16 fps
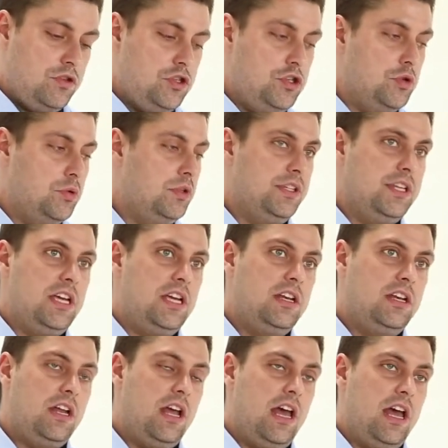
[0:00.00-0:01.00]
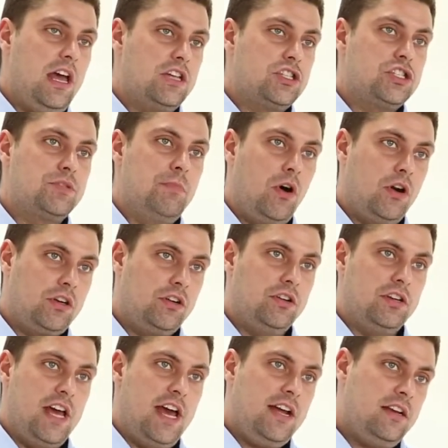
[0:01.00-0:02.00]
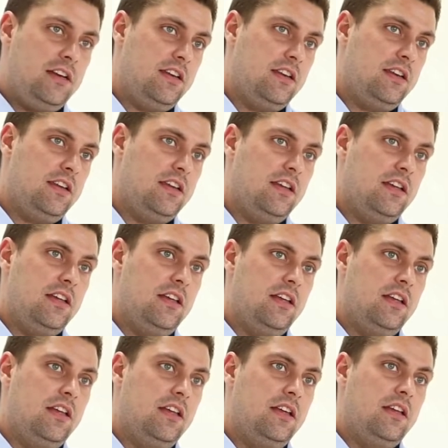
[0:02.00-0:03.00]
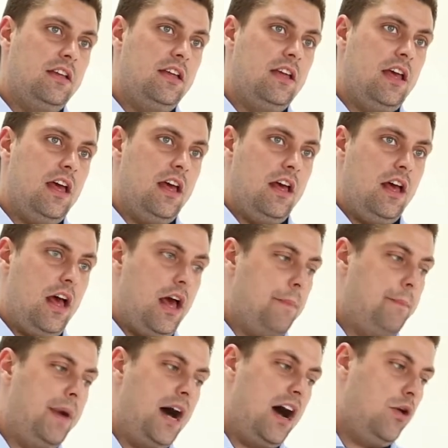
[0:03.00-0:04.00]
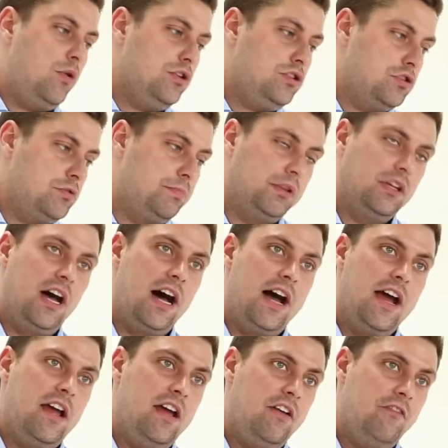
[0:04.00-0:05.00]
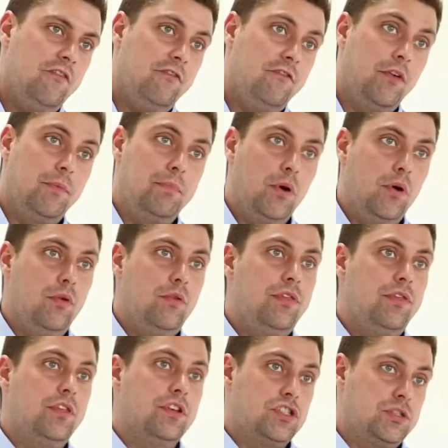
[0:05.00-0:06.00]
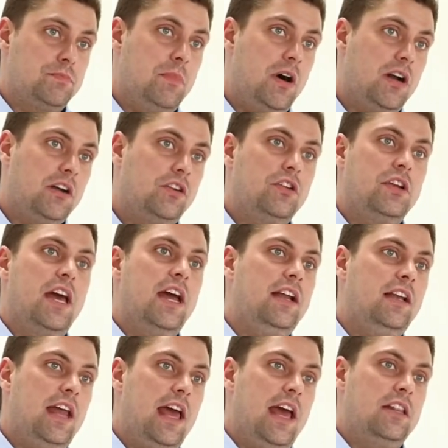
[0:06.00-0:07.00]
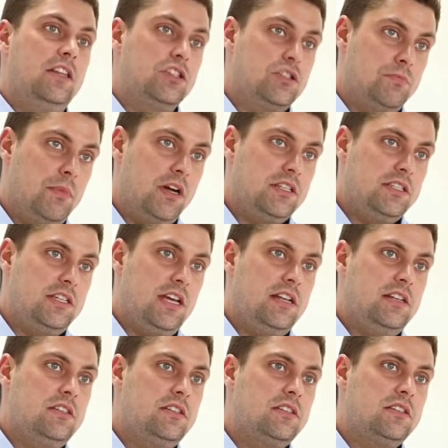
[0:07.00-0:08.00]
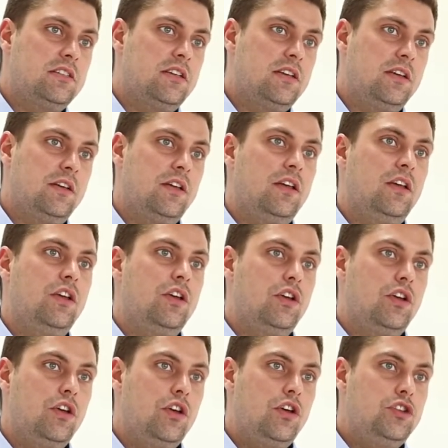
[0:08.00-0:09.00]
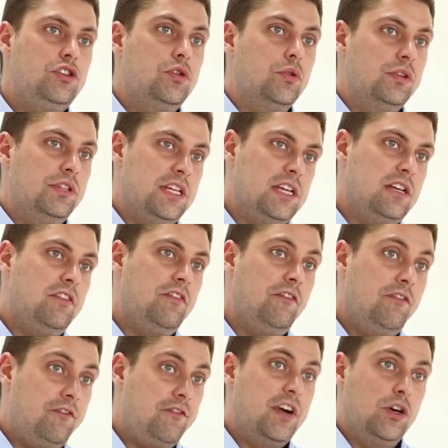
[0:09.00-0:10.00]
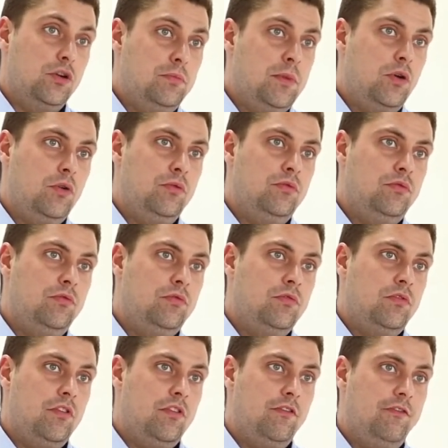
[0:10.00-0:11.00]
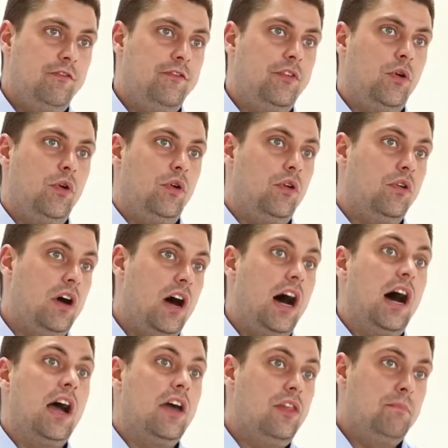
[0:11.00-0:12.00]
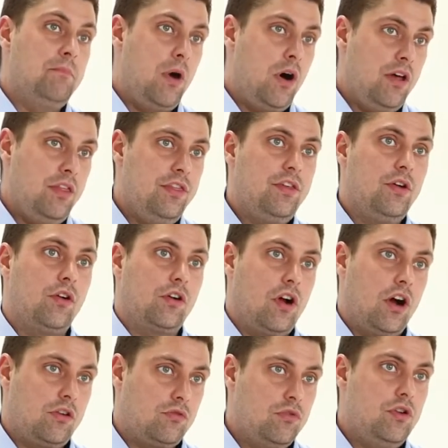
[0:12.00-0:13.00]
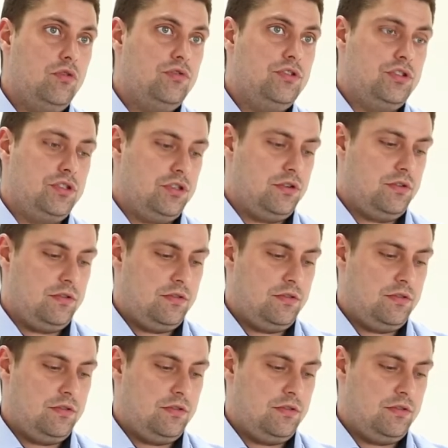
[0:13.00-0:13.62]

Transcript: you will need a Smart Connect, a power supply for both the Smart Connect and the SmartSense. You will need pheromone for either moth or cockroach.